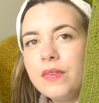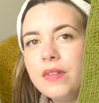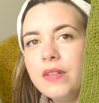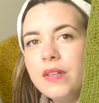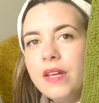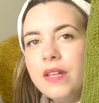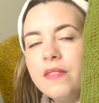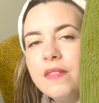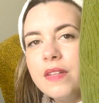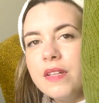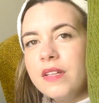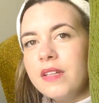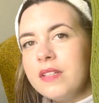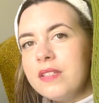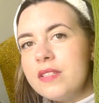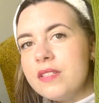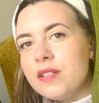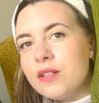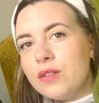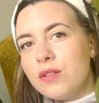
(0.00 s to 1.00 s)
In
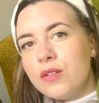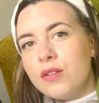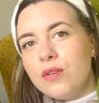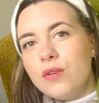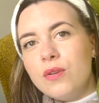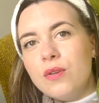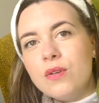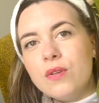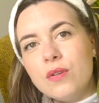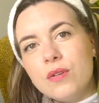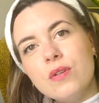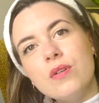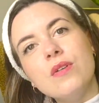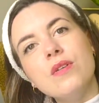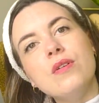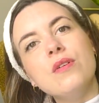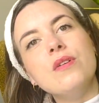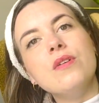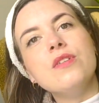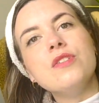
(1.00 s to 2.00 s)
this
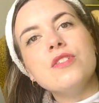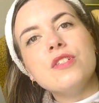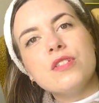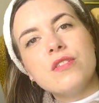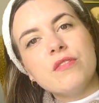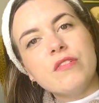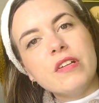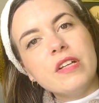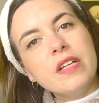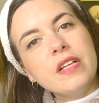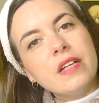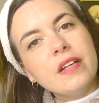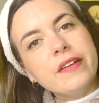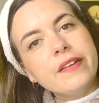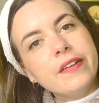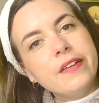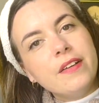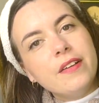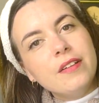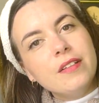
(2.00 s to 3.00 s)
gorgeous green
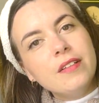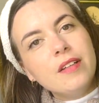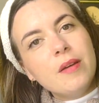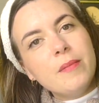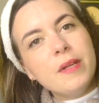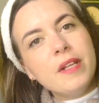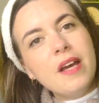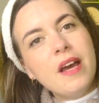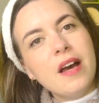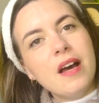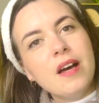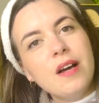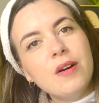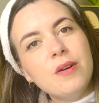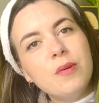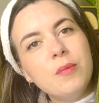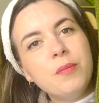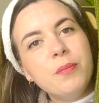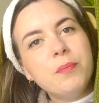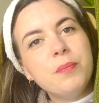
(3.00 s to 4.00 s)
colour. I mean,
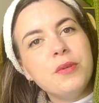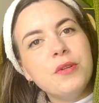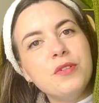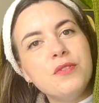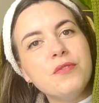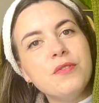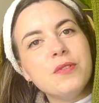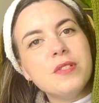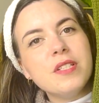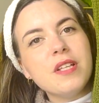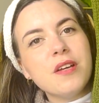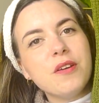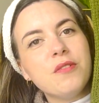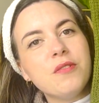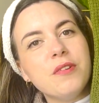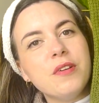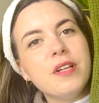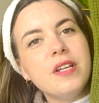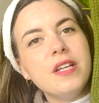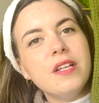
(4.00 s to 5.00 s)
how beautiful is that
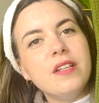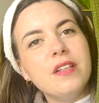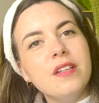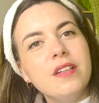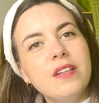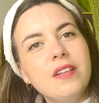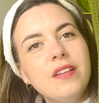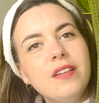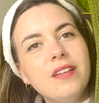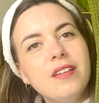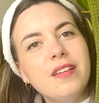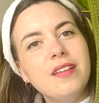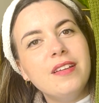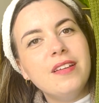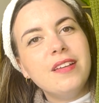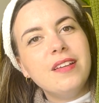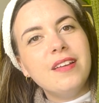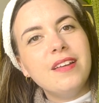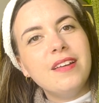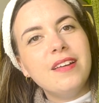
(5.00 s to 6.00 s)
green?
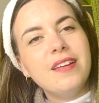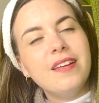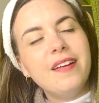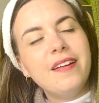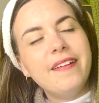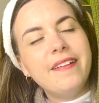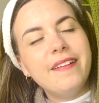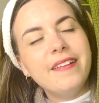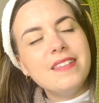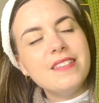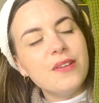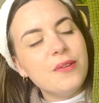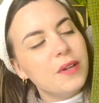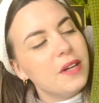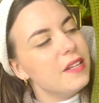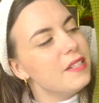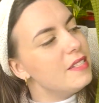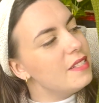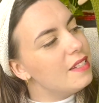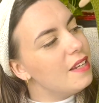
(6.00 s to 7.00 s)
Oh, so
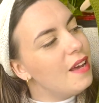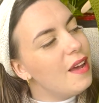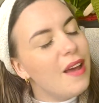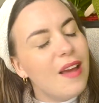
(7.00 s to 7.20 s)
nice.